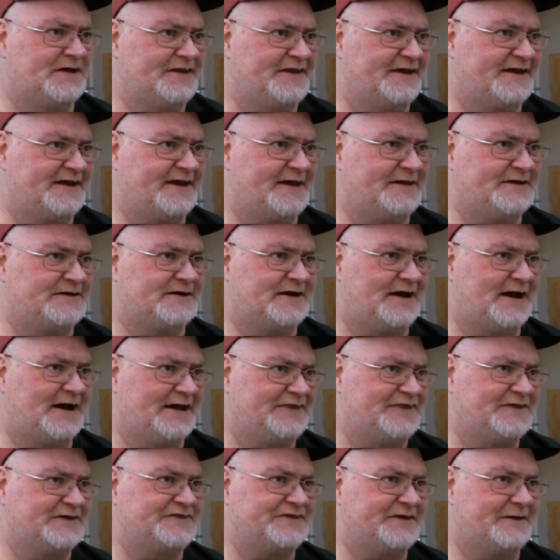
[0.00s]
They get. I
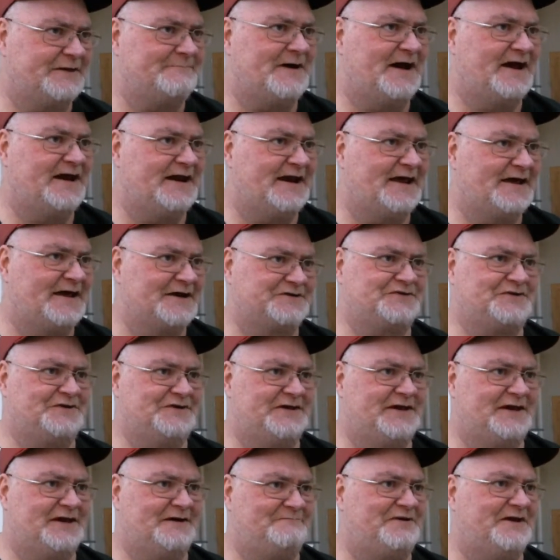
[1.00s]
think they might actually
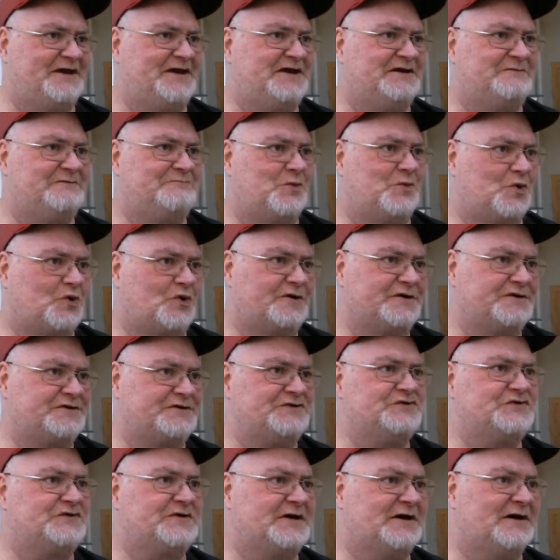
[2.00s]
get paid more to
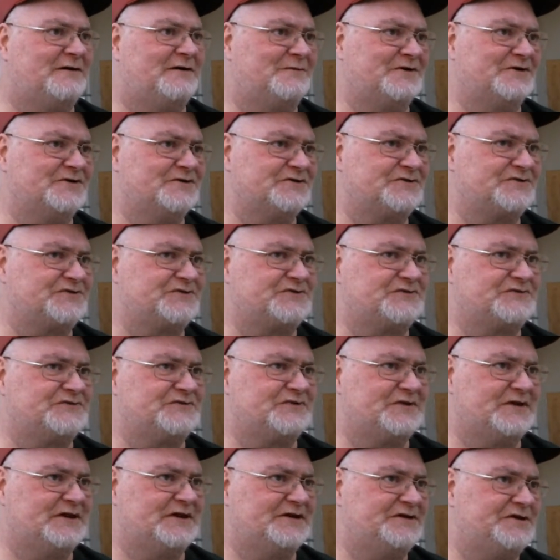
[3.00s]
do covers
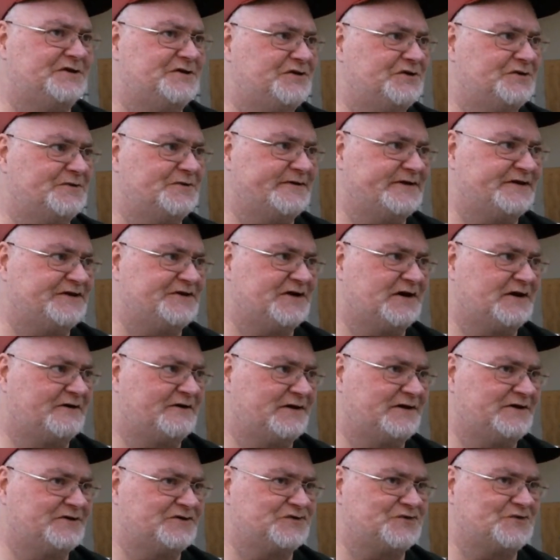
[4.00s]
than to do
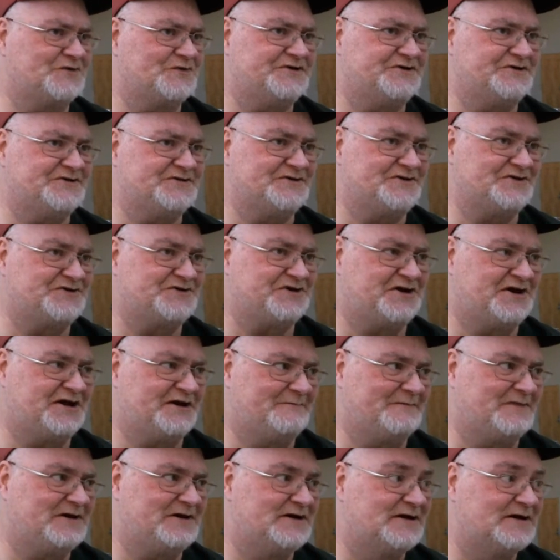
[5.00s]
interiors, which is a
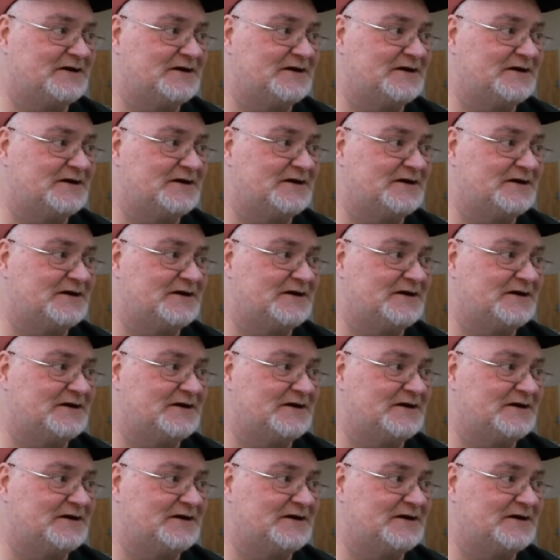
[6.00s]
shame.